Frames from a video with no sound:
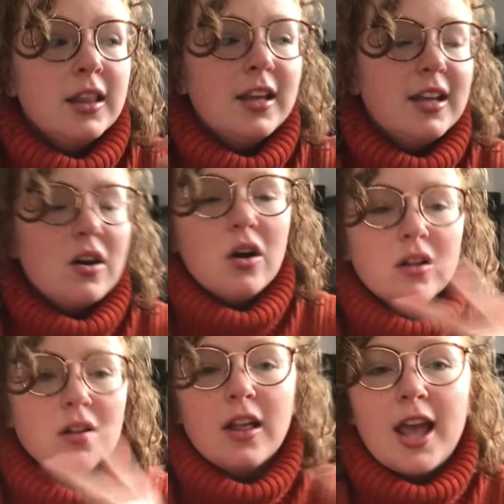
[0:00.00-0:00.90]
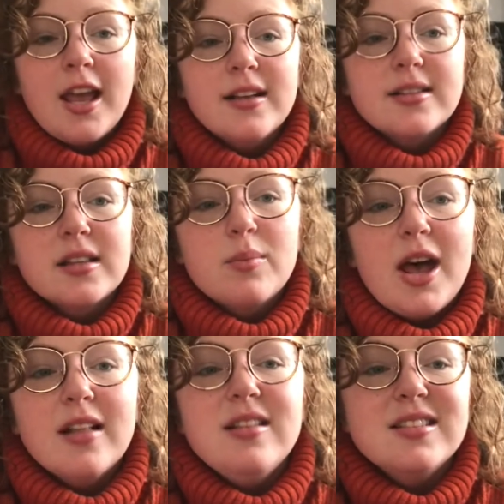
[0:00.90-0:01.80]
it all hangs in the
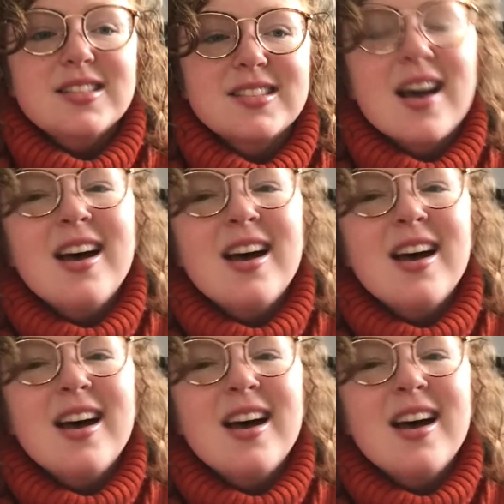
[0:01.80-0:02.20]
balance.